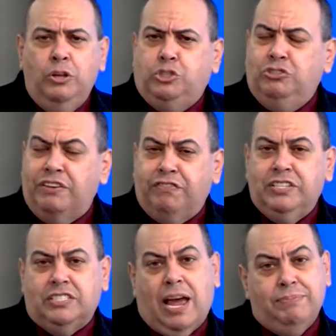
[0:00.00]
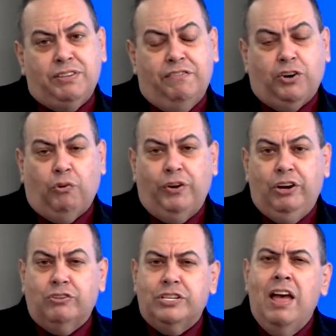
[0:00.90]
to different types of
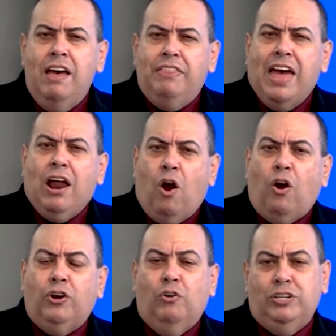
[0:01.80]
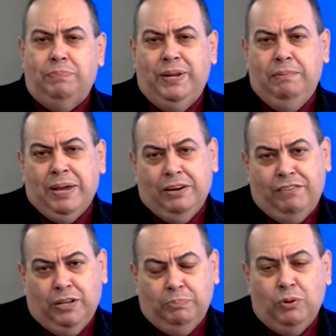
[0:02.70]
careers that are going to be made
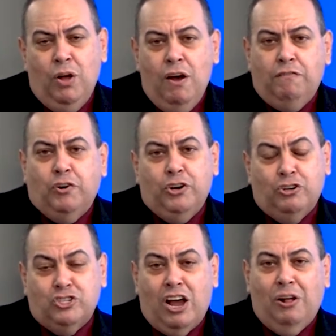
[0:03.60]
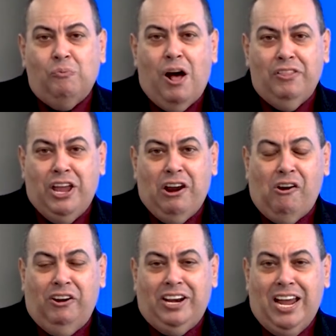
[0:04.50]
available for your child while they
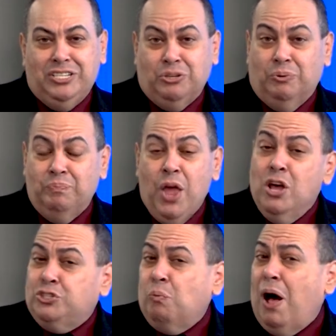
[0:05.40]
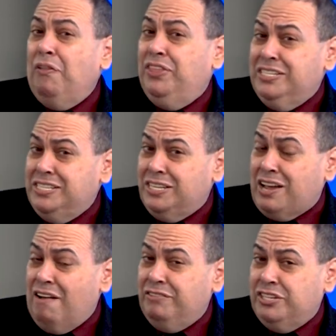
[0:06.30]
are in high school. So while this is a
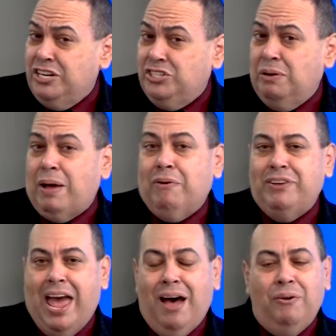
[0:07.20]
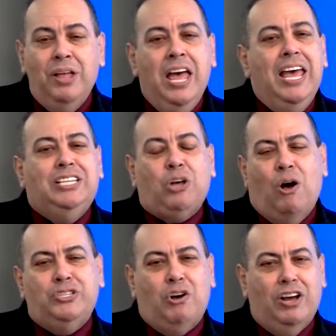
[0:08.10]
conversation about now, it's
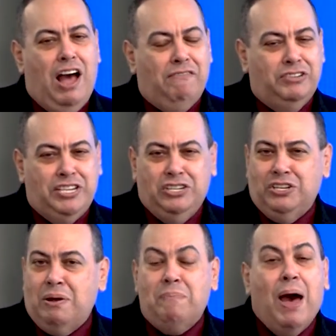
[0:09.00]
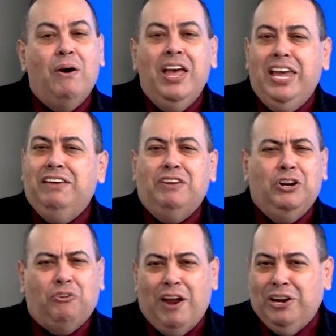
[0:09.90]
also a conversation about even
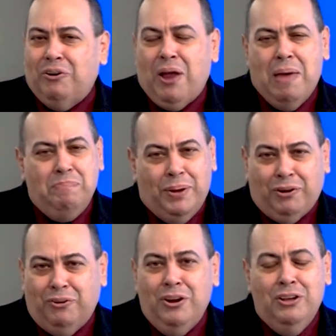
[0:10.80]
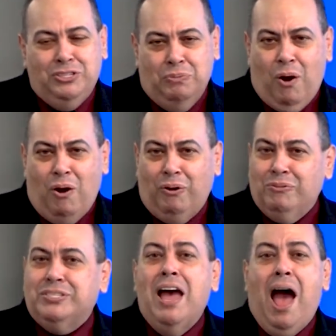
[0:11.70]
greater and better
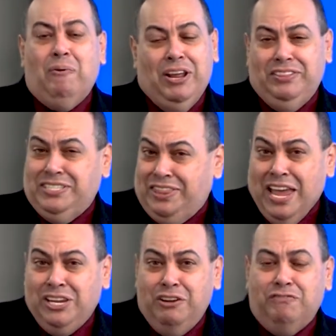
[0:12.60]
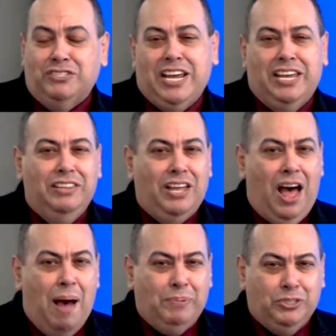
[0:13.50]
tomorrows. I want to thank you for taking the
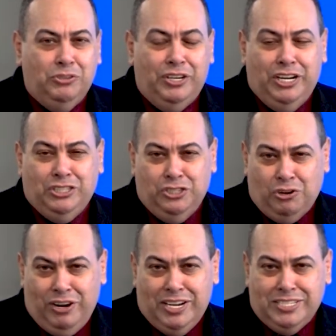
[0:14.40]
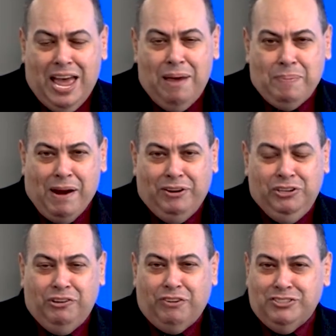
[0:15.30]
opportunity to join us at Parent
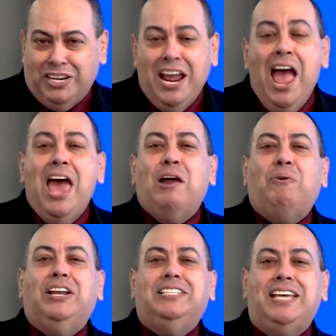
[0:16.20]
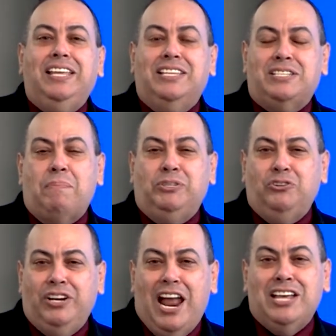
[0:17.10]
University. And I want to take this
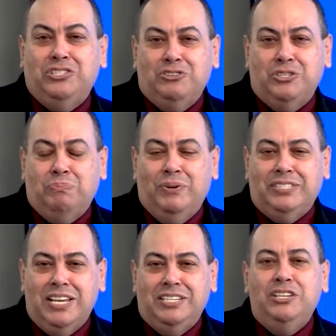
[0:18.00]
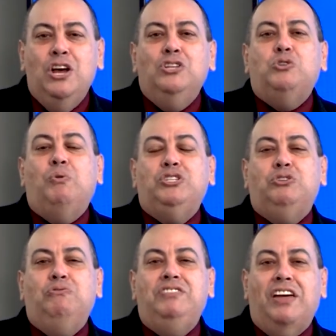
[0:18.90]
opportunity as your superintendent to wish
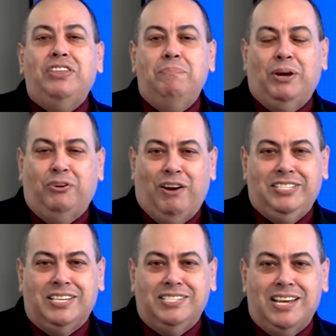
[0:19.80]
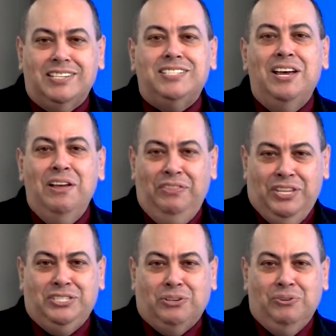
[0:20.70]
you nothing but great success
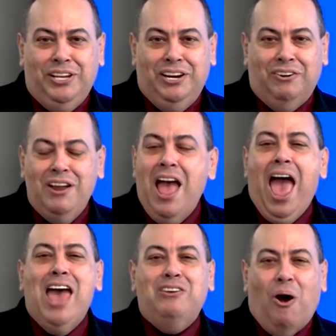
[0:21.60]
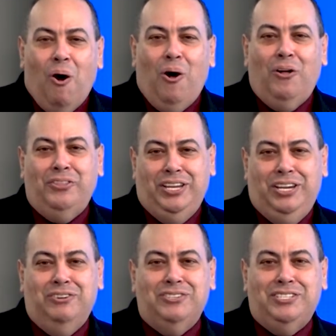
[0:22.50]
this school year and all the
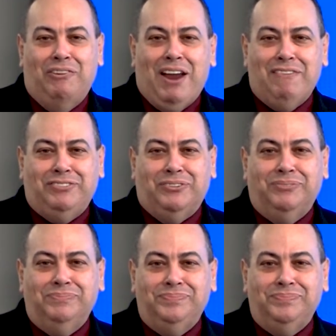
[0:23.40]
years thereafter.